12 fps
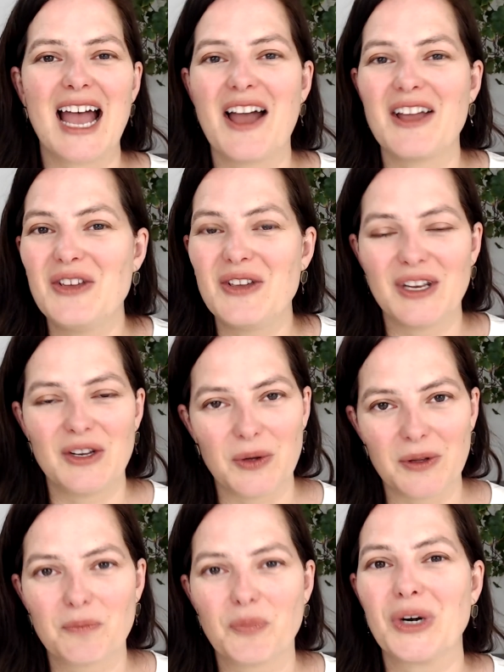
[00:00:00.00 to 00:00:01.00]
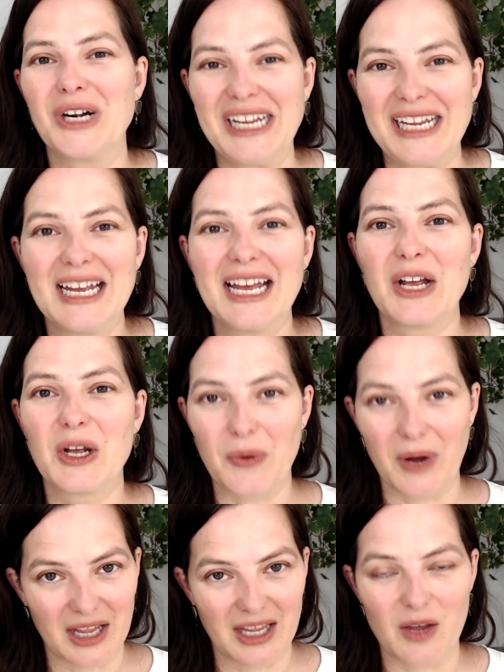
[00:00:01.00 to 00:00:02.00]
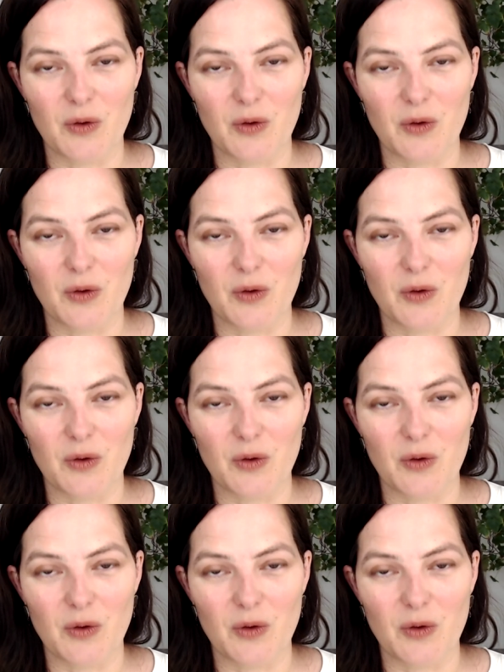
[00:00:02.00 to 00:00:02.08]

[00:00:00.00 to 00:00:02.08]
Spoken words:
You can do it pretty quickly